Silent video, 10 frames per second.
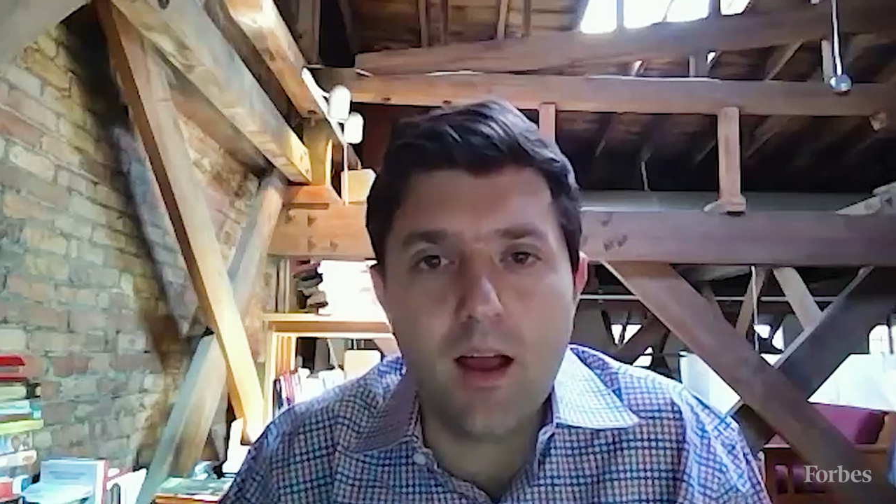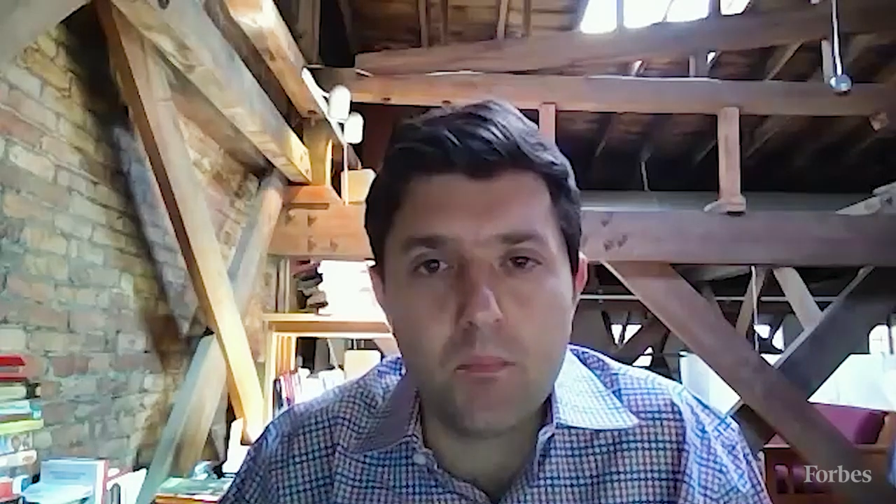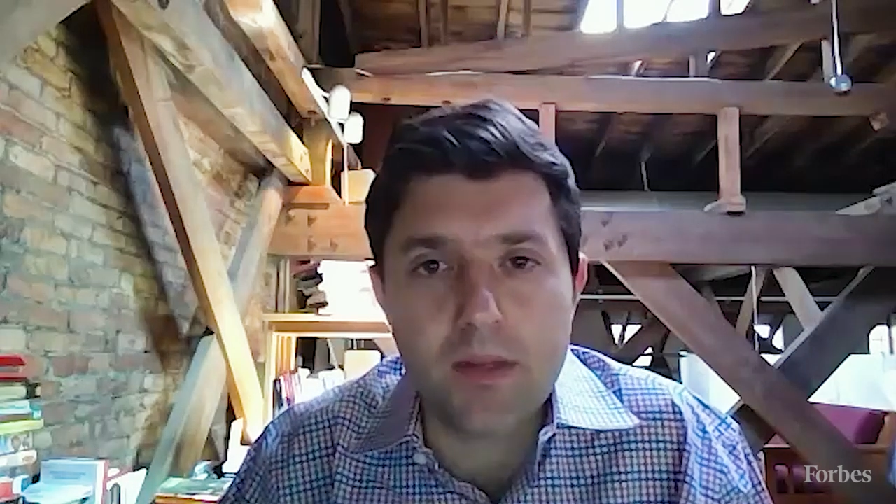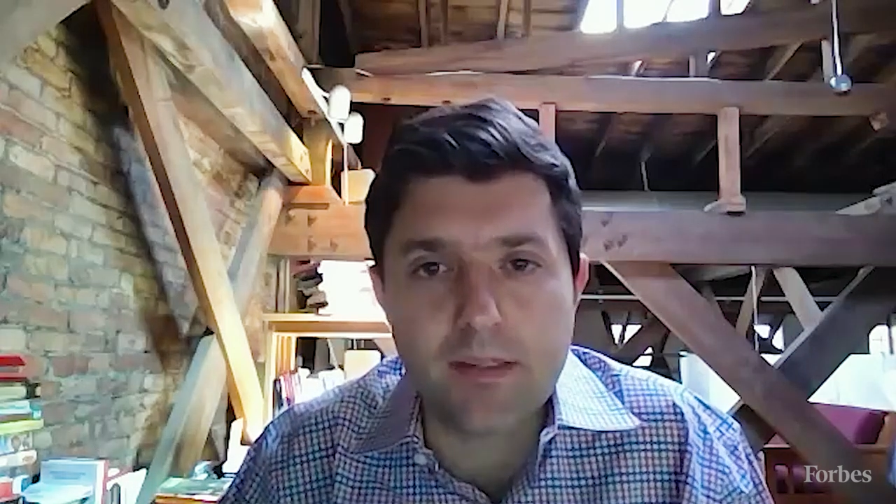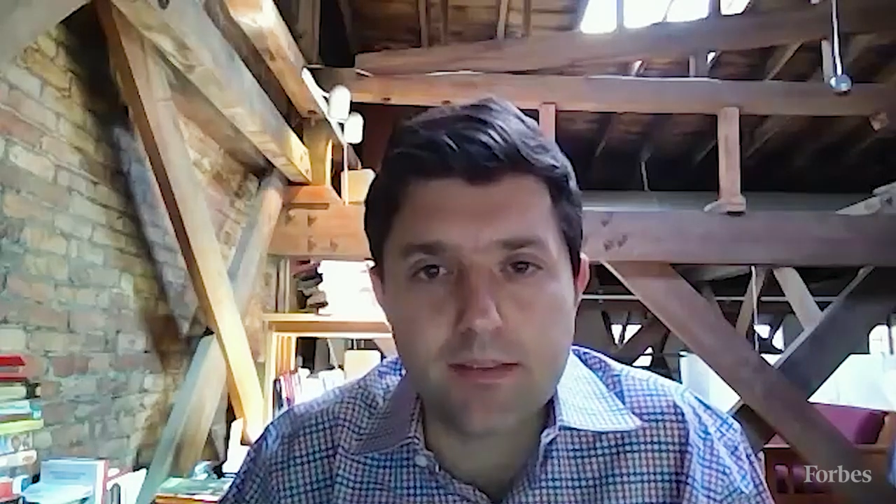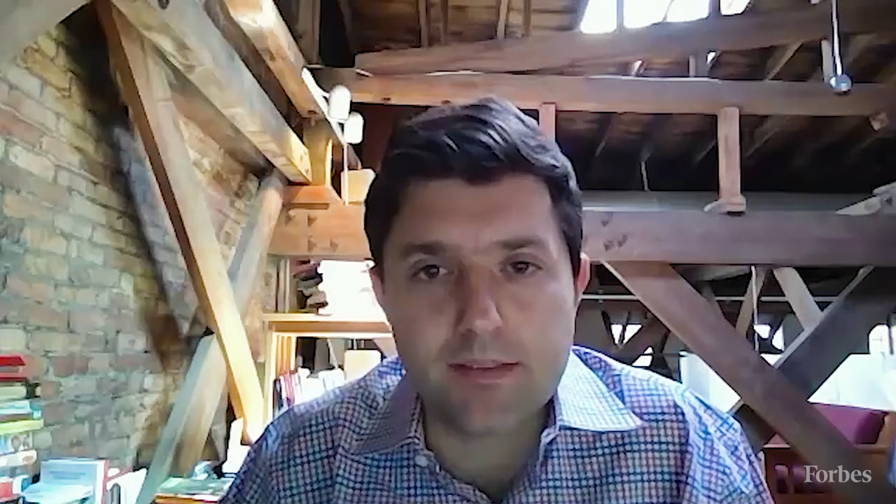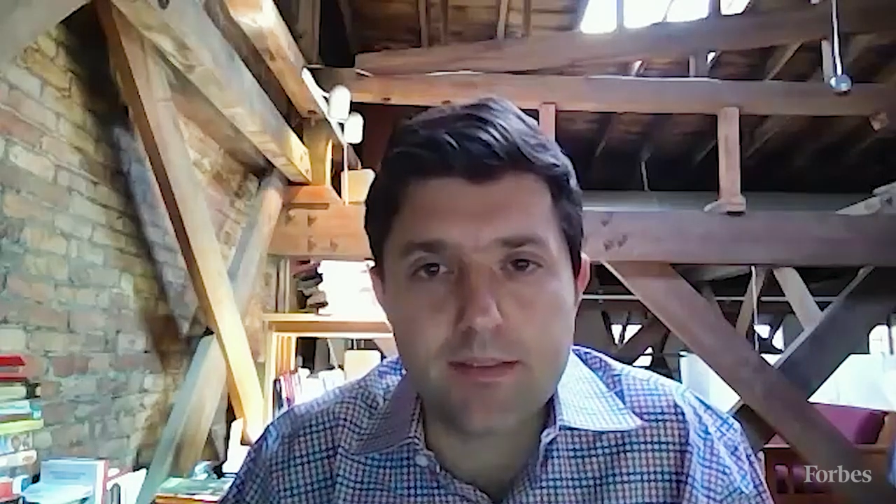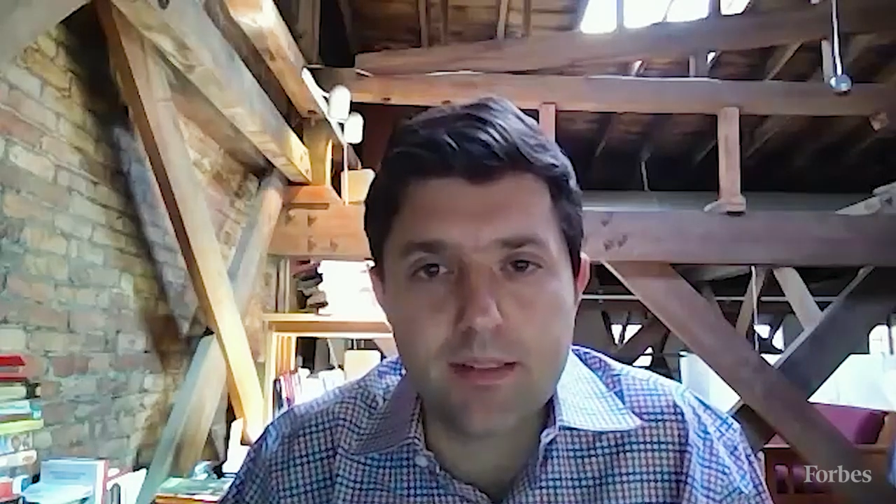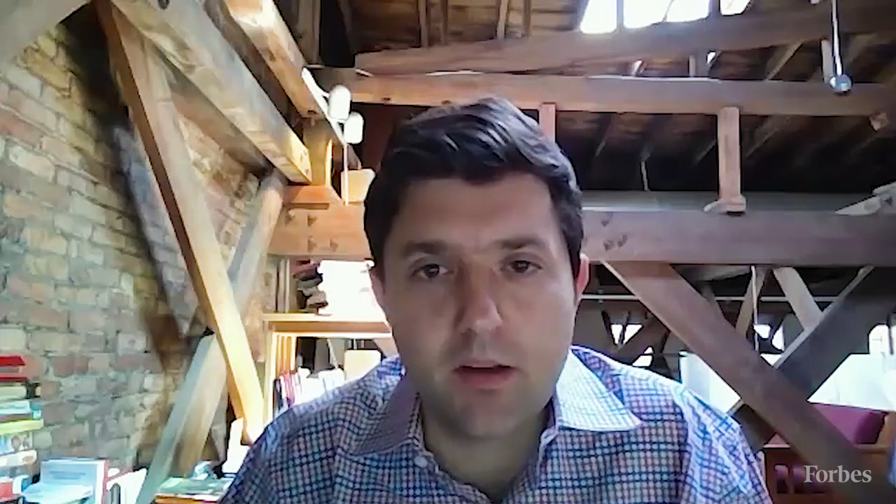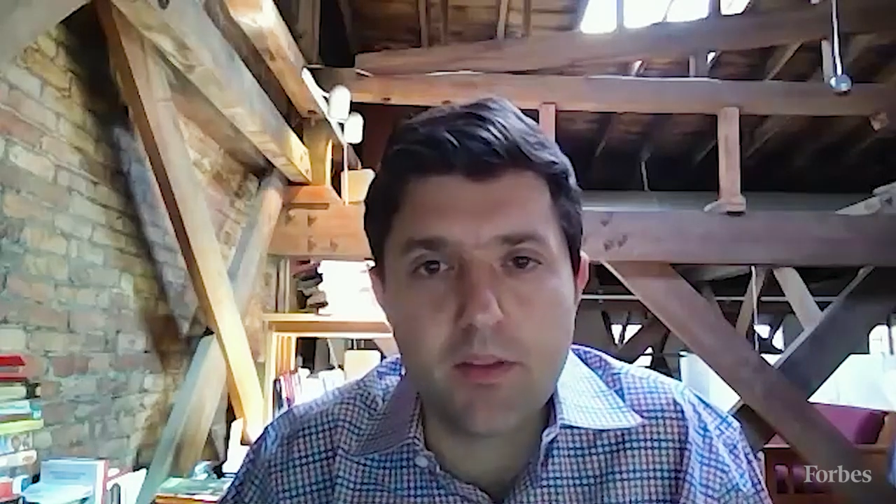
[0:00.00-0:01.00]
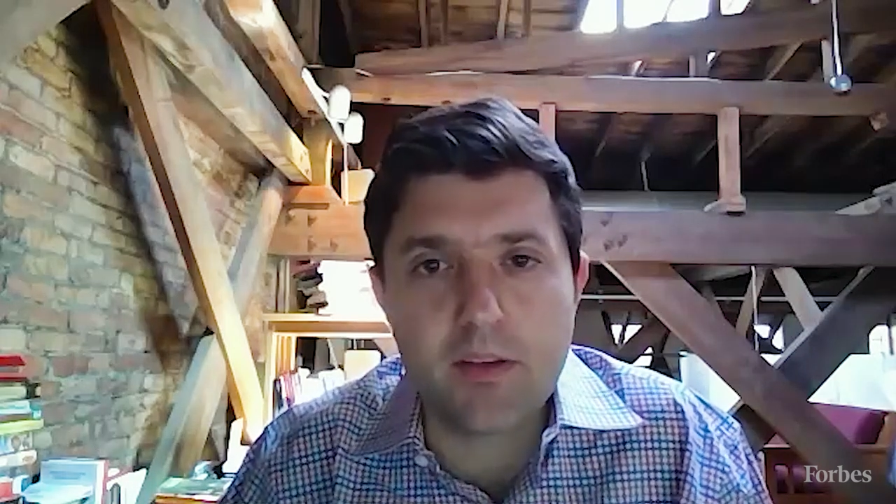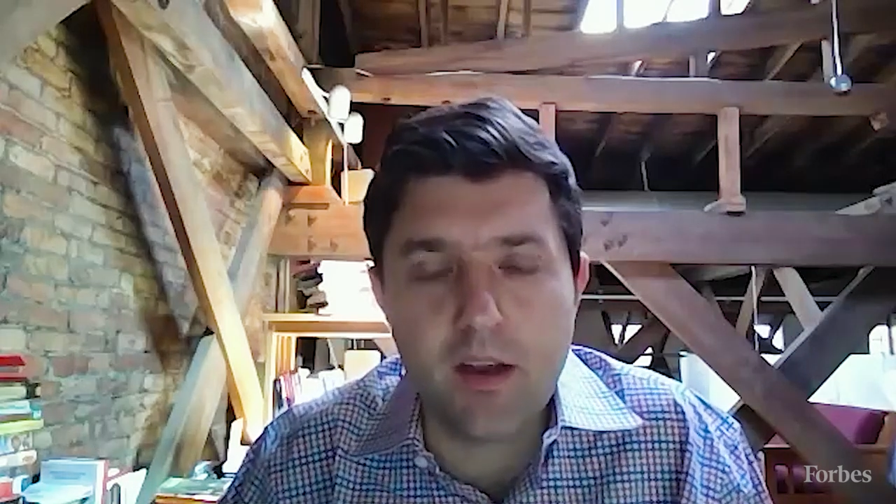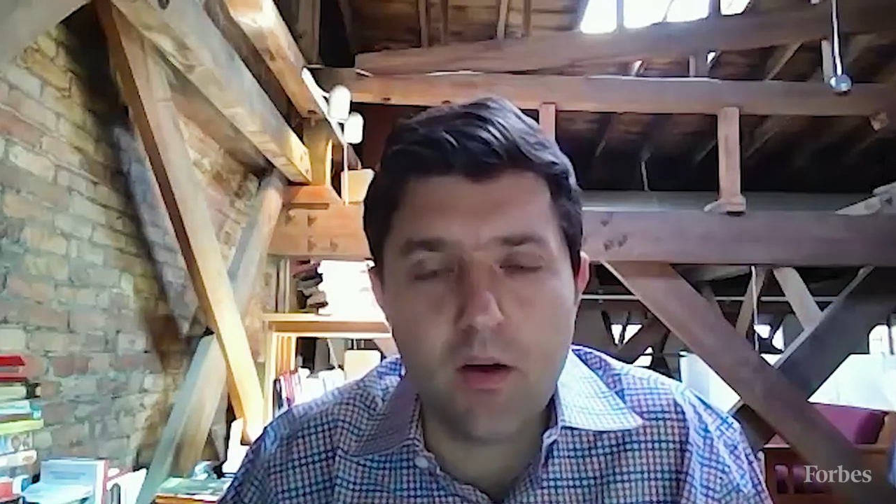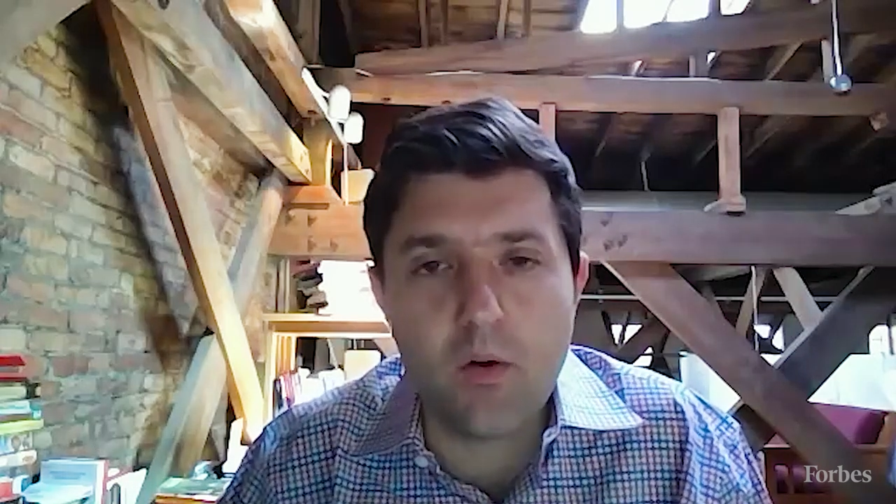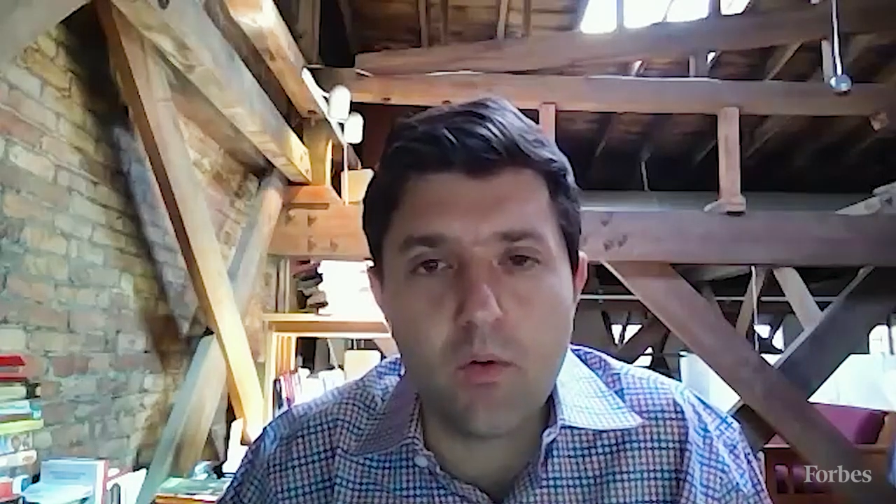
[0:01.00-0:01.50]
because
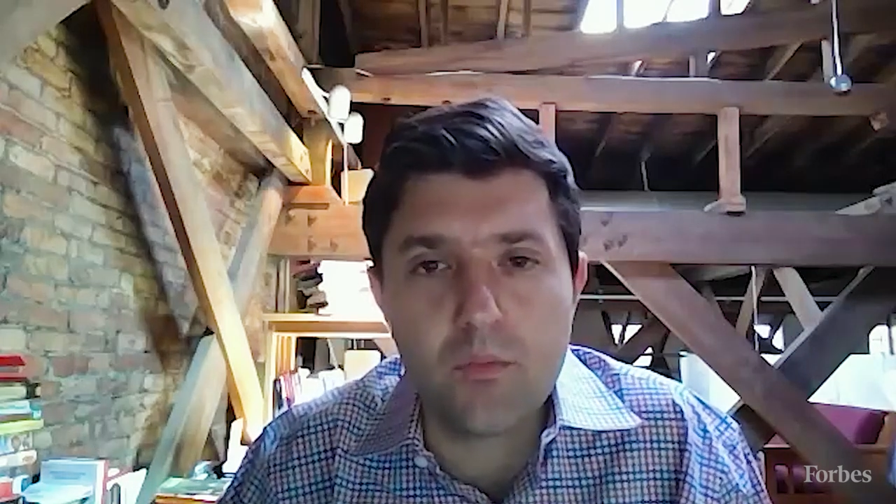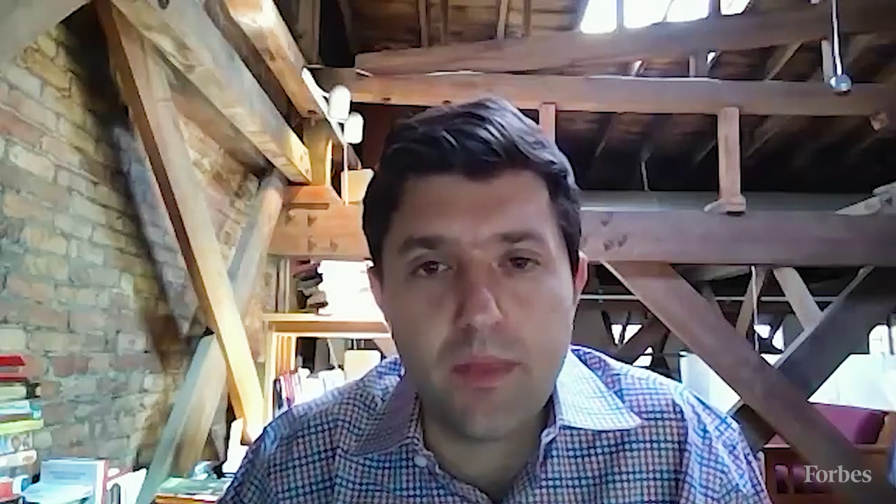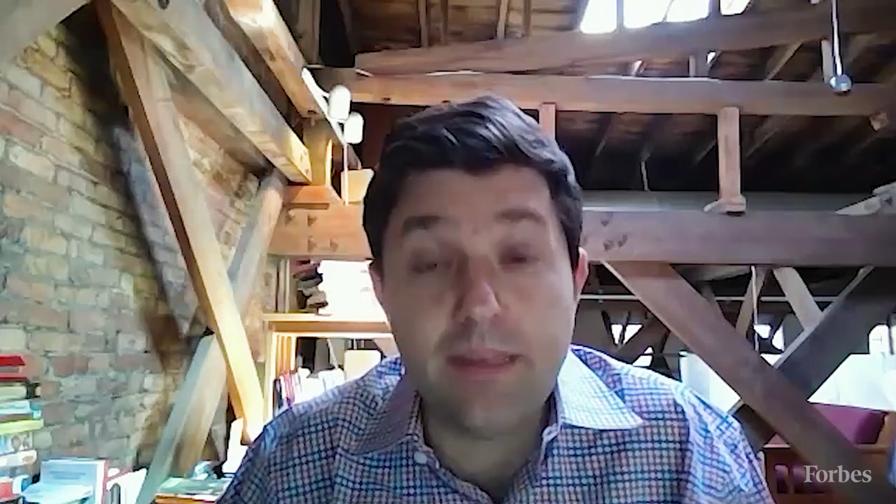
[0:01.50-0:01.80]
they